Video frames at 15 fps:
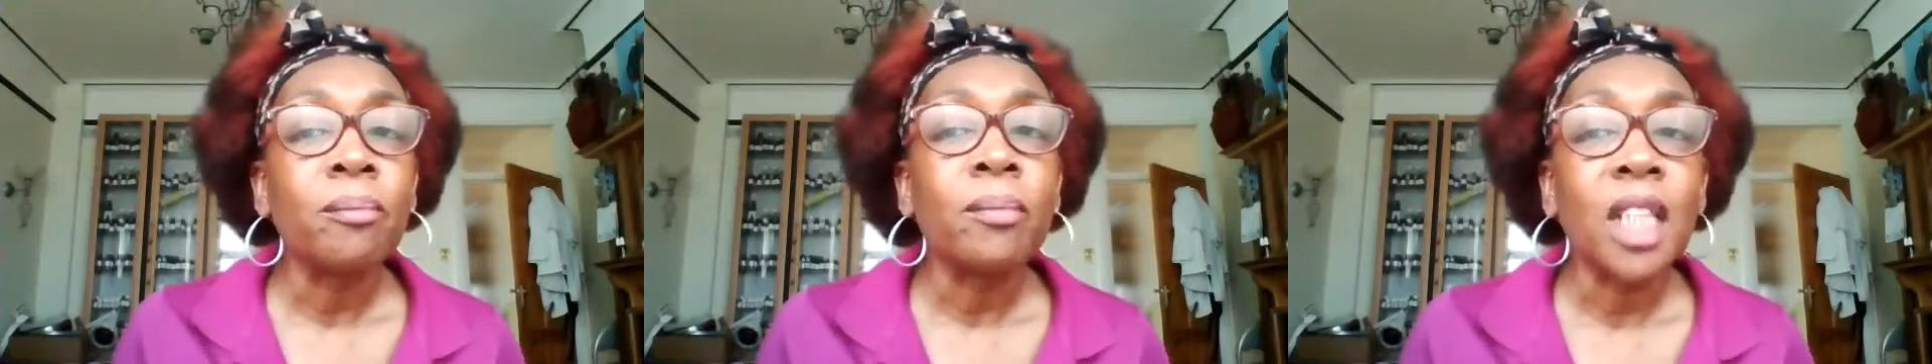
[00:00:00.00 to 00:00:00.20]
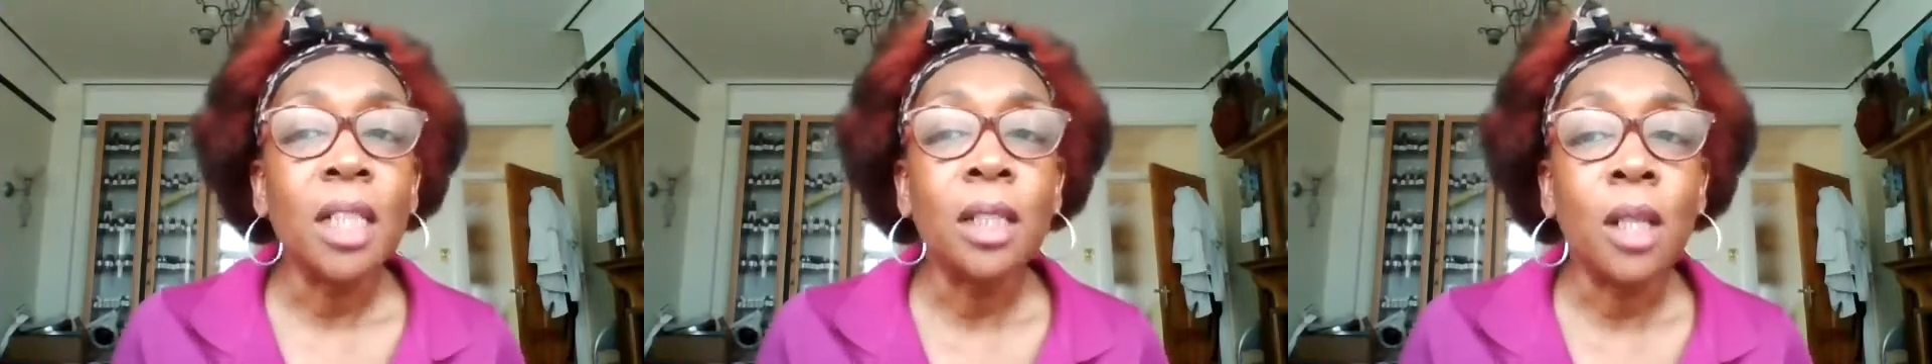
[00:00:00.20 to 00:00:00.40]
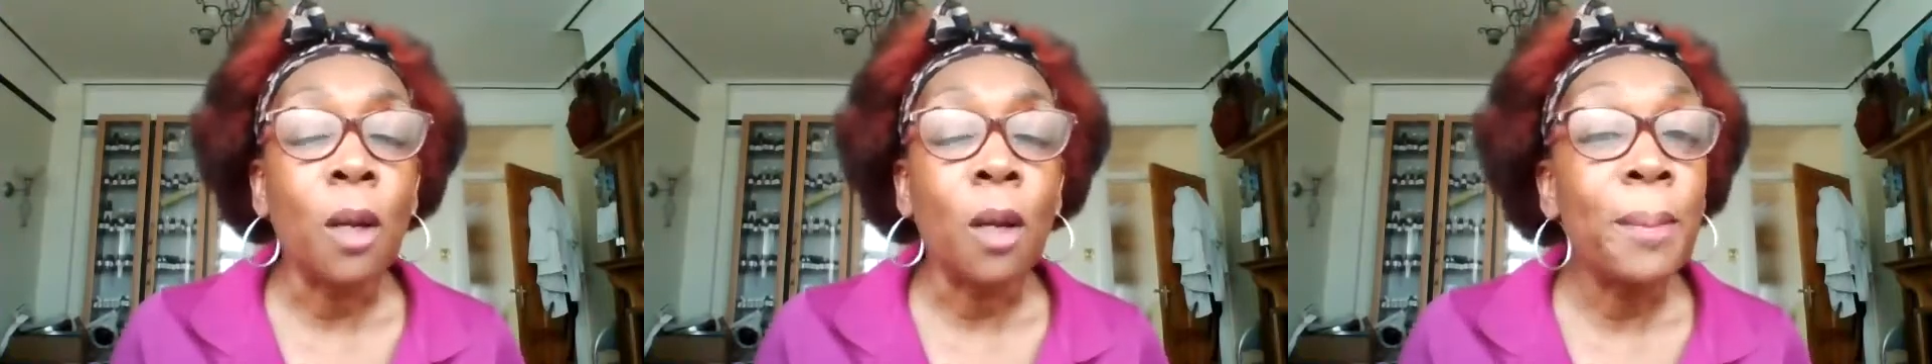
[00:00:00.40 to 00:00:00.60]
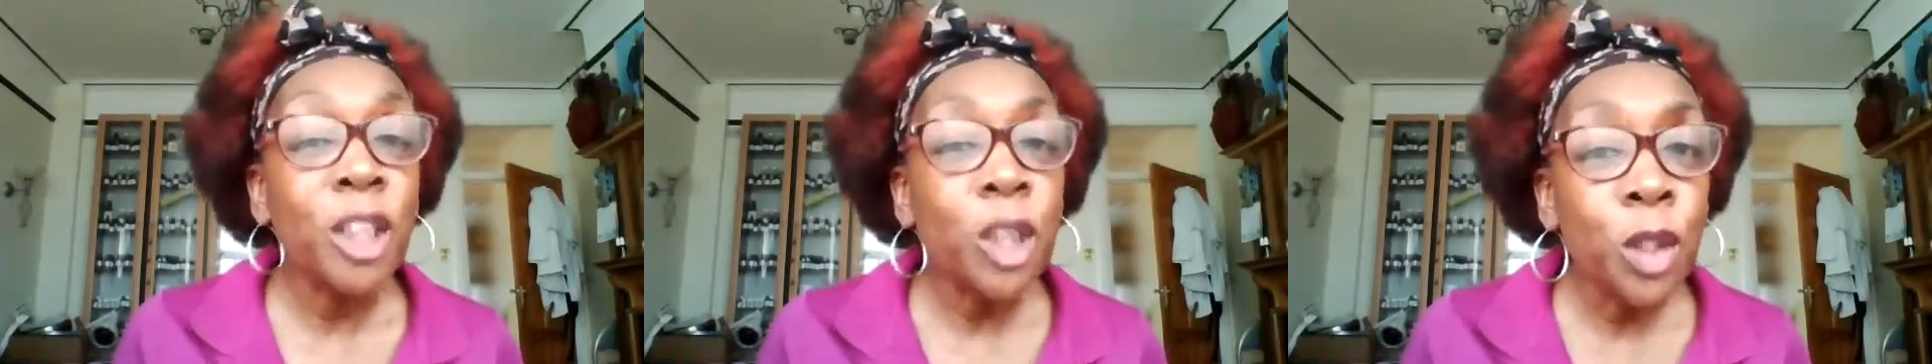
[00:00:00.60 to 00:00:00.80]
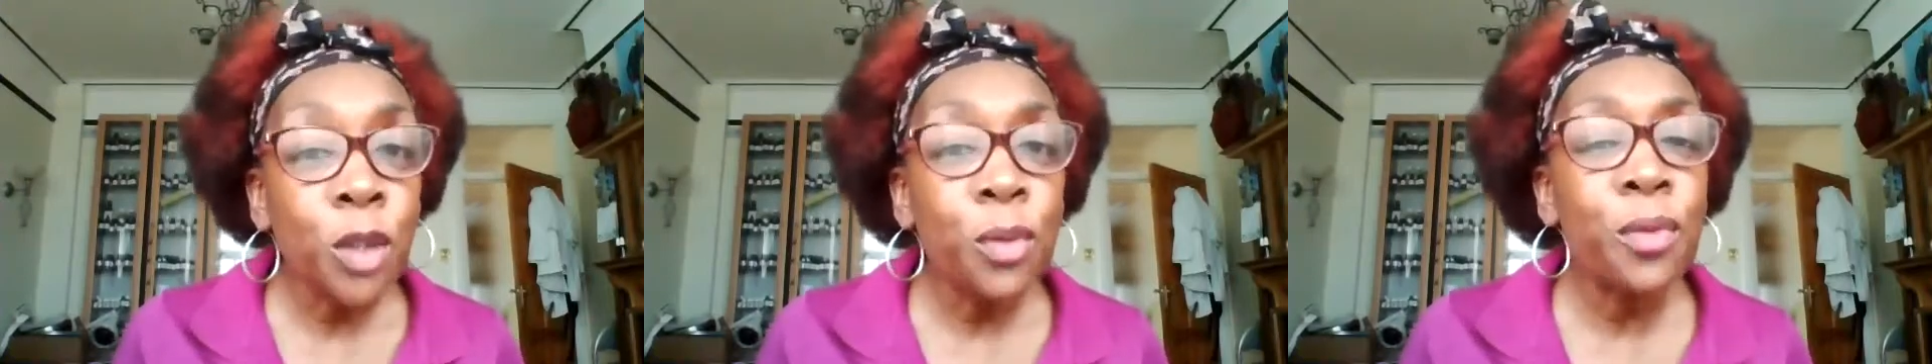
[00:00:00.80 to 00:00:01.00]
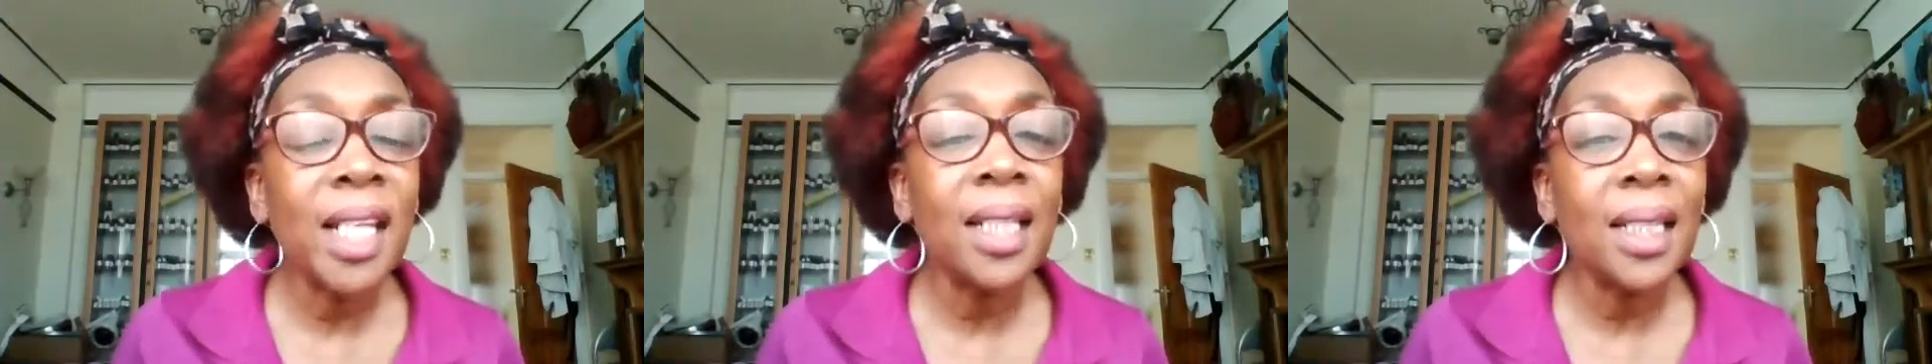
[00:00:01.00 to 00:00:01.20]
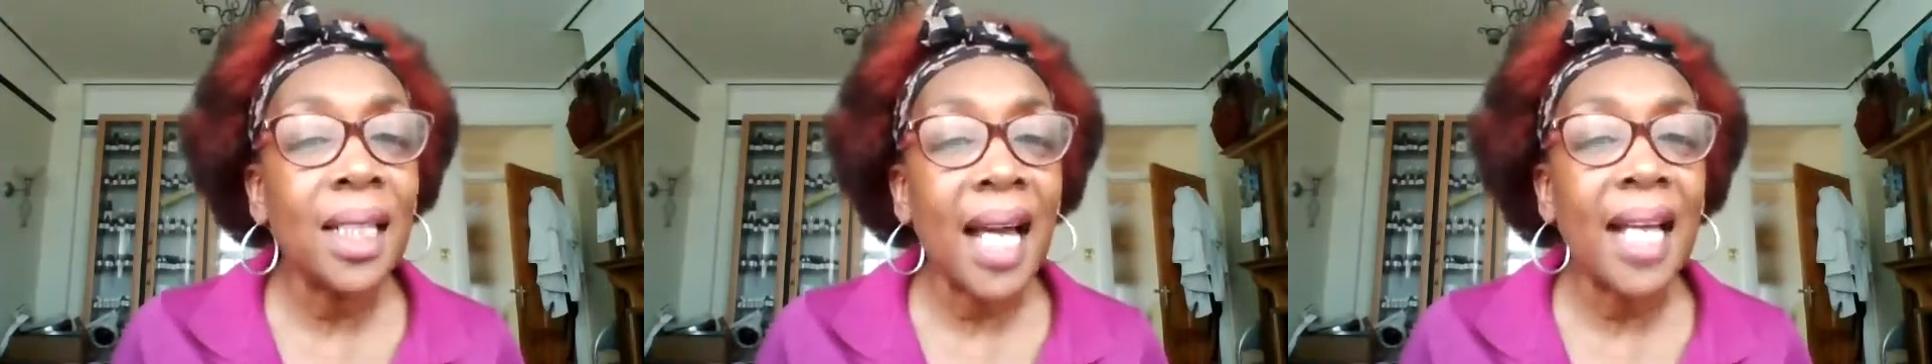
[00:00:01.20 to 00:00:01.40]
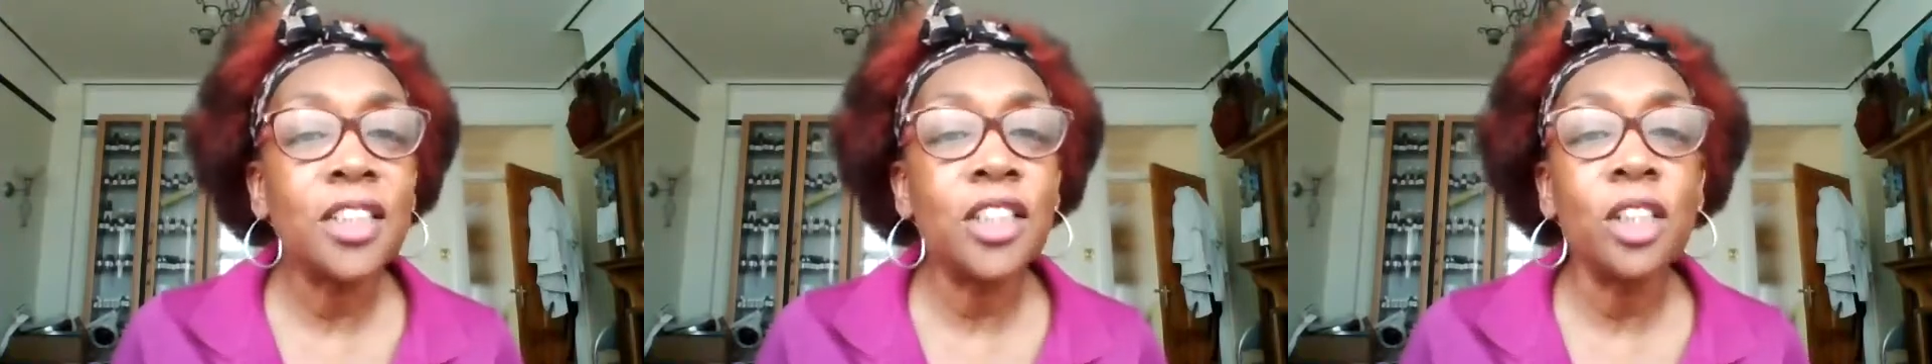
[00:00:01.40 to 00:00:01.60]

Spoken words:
but you realize,